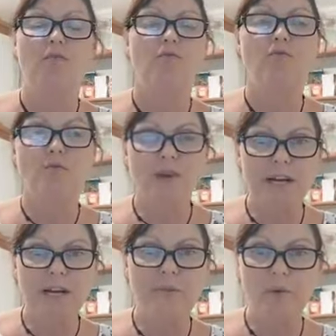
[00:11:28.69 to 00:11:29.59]

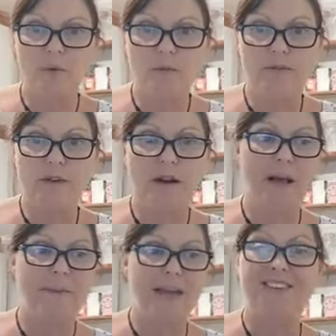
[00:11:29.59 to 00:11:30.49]
Really important for
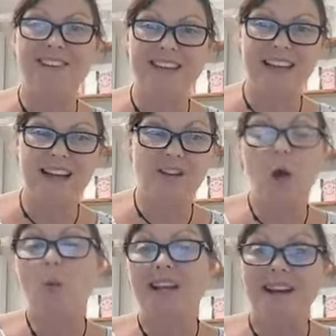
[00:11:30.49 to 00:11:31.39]
um, our, our
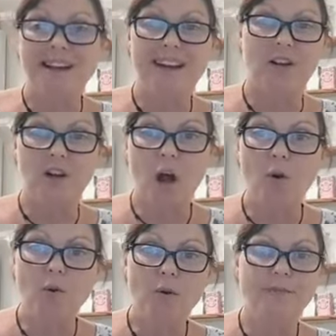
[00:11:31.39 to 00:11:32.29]
lower gut, our
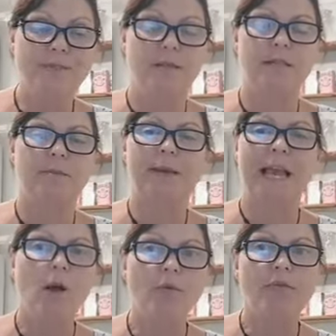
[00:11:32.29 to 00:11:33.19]
colon to, to be
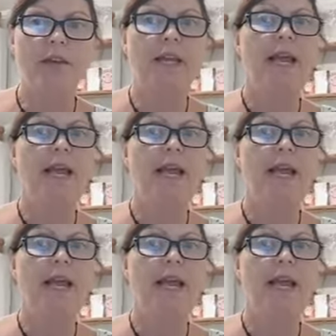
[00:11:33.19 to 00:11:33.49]
healthy.